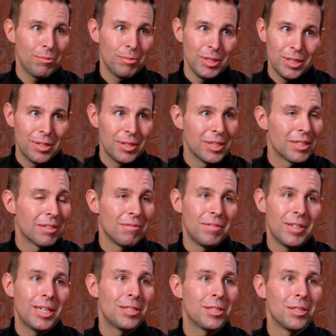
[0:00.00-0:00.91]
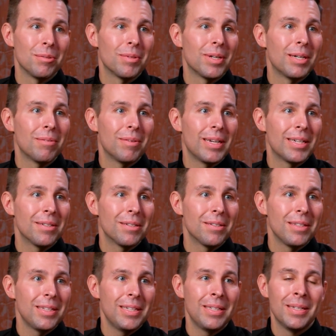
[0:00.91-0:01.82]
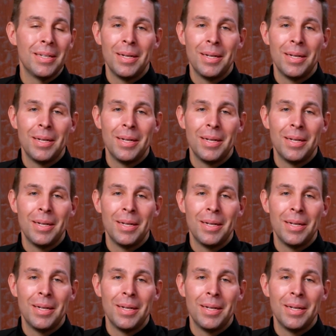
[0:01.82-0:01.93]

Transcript: We'd go to confession quite regularly,